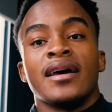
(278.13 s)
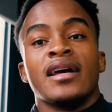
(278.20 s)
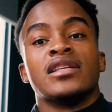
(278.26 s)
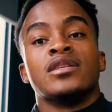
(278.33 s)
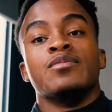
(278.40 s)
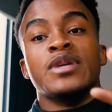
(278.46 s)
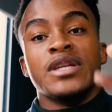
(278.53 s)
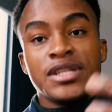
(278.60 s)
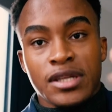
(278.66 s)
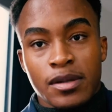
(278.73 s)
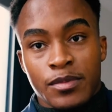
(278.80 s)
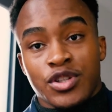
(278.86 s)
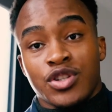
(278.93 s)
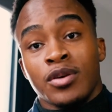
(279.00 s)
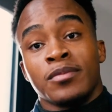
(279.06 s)
it's
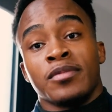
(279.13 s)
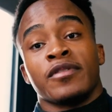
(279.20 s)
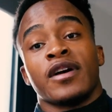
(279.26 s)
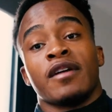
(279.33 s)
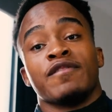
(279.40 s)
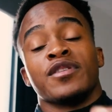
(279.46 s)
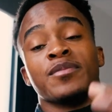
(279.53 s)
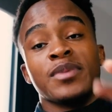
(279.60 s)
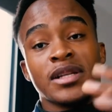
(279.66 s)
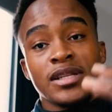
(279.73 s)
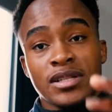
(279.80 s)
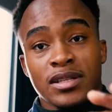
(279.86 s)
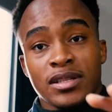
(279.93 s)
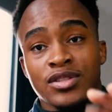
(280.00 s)
medium in terms of comfortability.